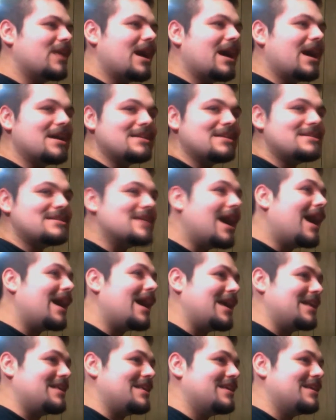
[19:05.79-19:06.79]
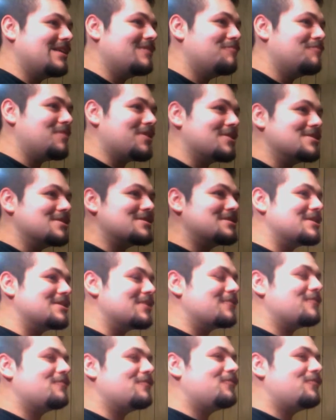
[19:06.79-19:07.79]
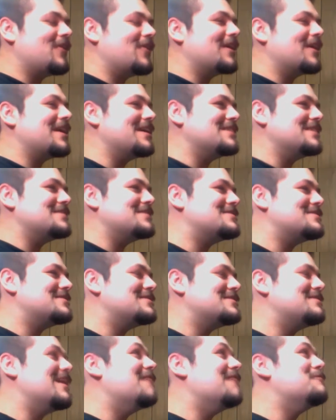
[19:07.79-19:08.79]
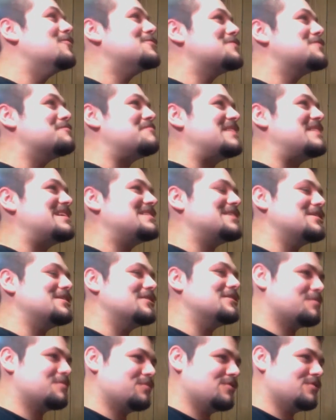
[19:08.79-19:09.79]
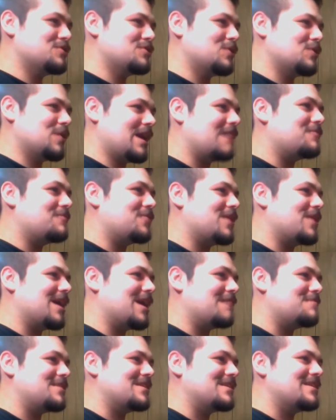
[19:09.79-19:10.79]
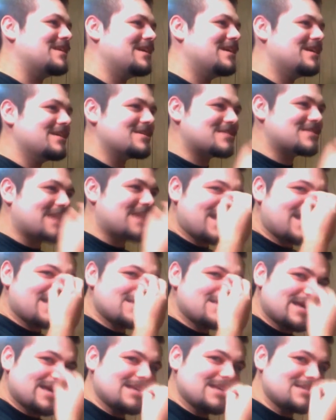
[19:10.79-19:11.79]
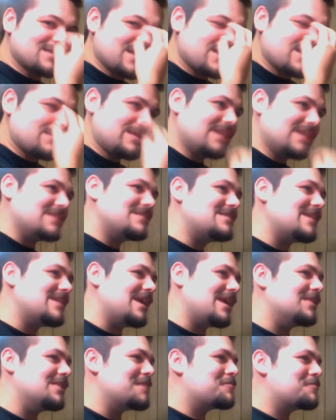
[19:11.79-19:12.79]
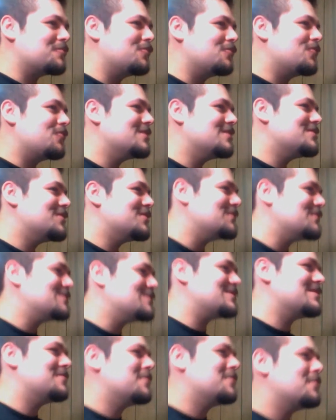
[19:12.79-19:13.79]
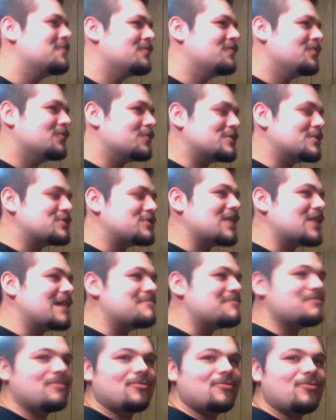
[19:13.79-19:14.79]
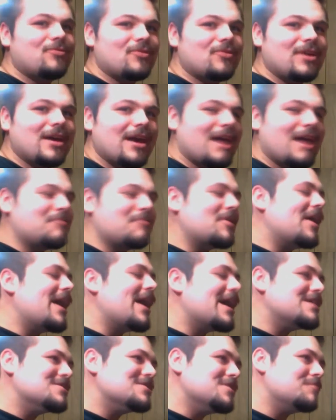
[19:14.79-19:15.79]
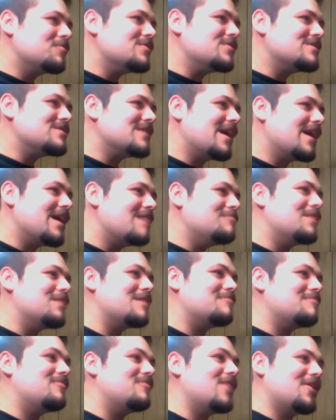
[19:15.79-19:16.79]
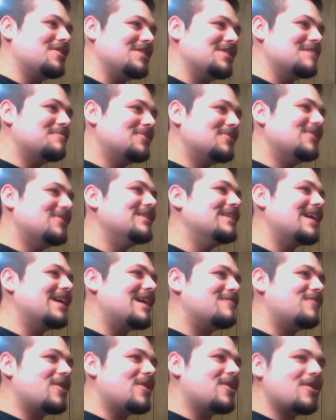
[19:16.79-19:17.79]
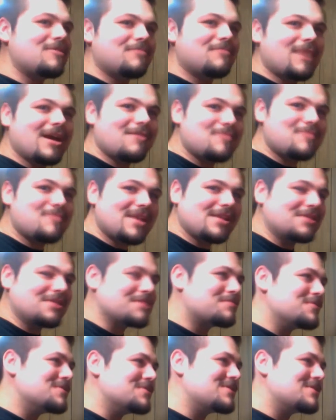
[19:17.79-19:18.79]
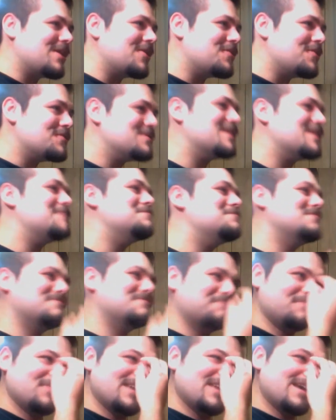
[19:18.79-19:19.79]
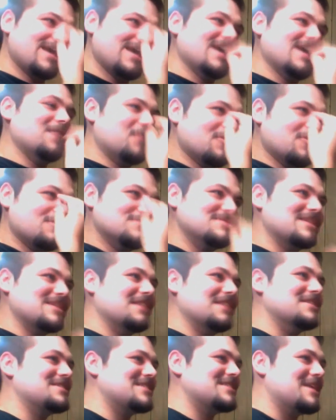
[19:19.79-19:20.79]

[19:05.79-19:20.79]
I died because the fucking most amazing liberal joke ever happened. Because Diane has, insane liberal ringtones, which I'm not as liberal as Diane, but I'm very liberal. I have many liberal stereotypes. And one of them is I listen